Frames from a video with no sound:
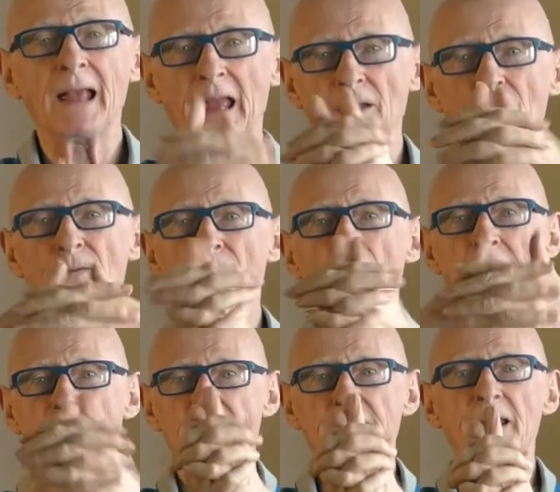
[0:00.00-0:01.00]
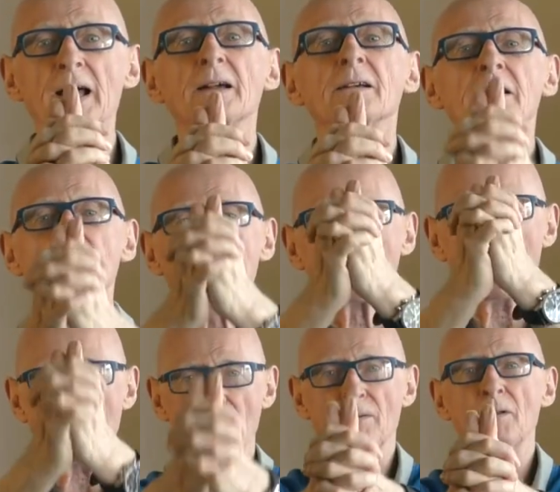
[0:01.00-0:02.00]
Influenza?
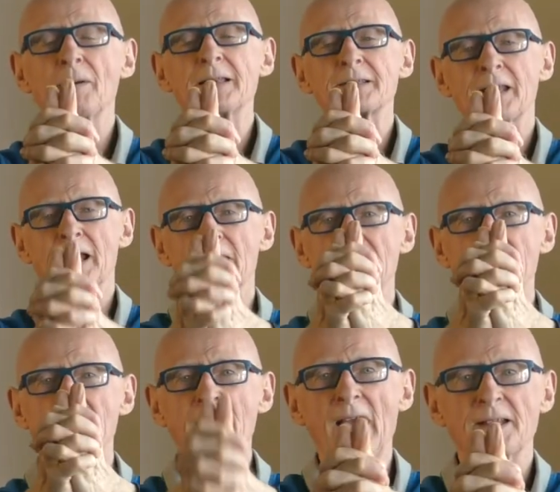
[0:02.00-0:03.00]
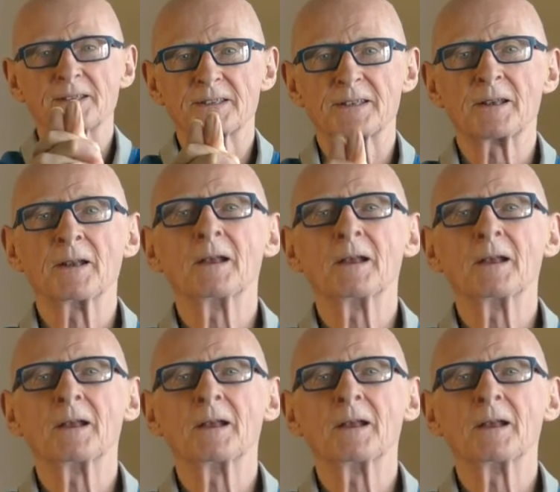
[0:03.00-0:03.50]
Influenza? Yes.